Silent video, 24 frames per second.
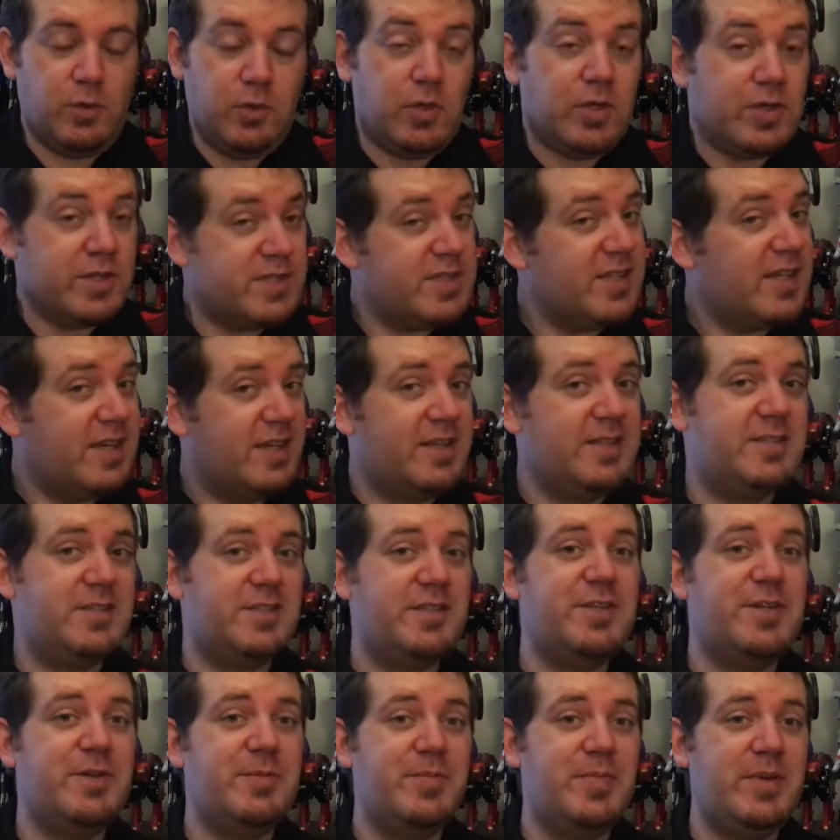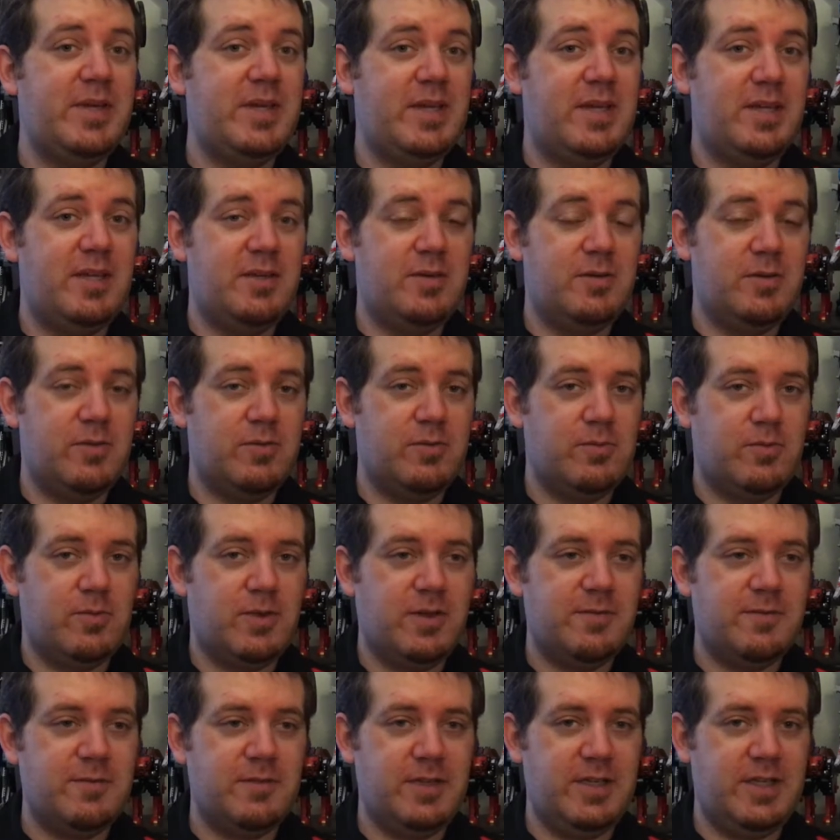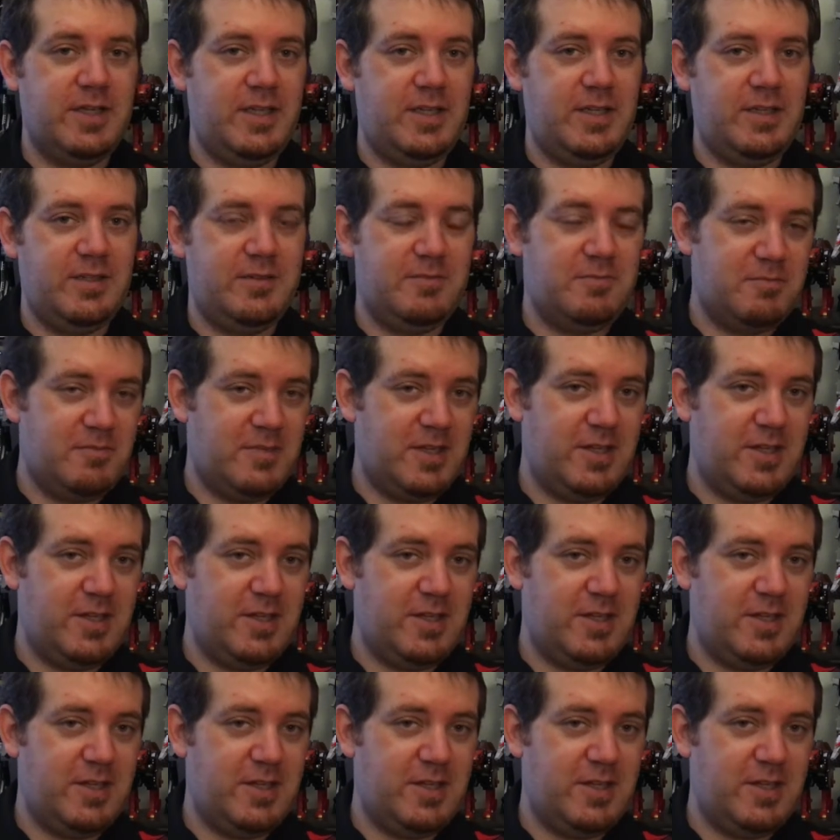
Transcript: looks like it's gonna be roughly